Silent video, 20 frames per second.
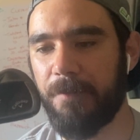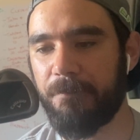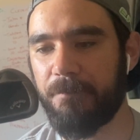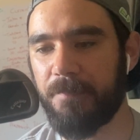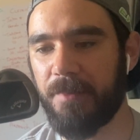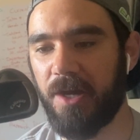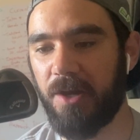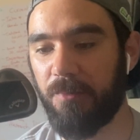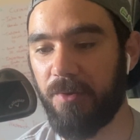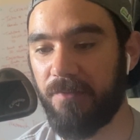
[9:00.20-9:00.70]

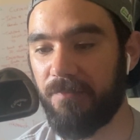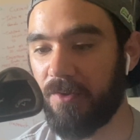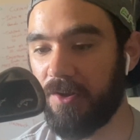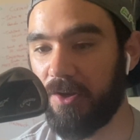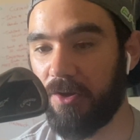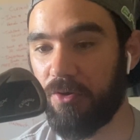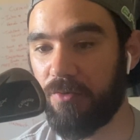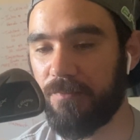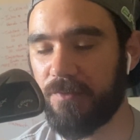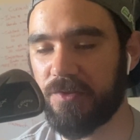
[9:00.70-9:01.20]
However,
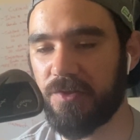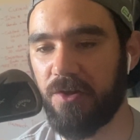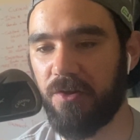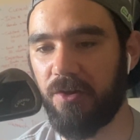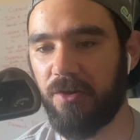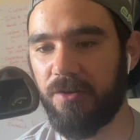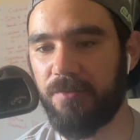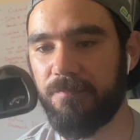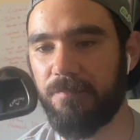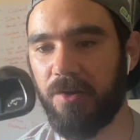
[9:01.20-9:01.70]
over
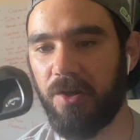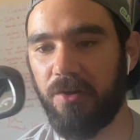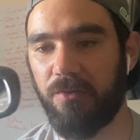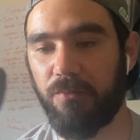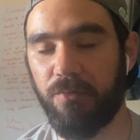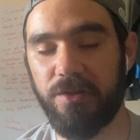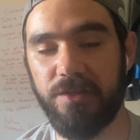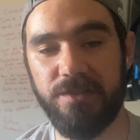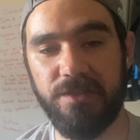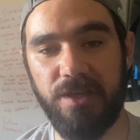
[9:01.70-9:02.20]
time, I
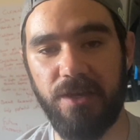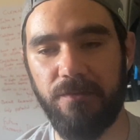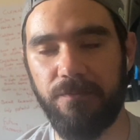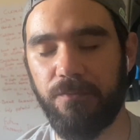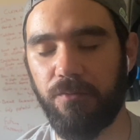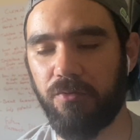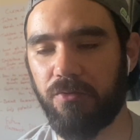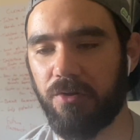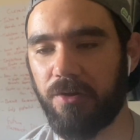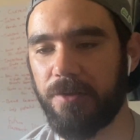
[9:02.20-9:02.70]
wanted to get a
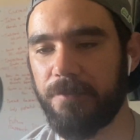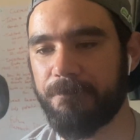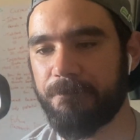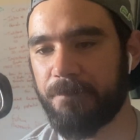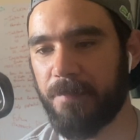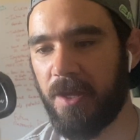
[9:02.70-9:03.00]
4 iron.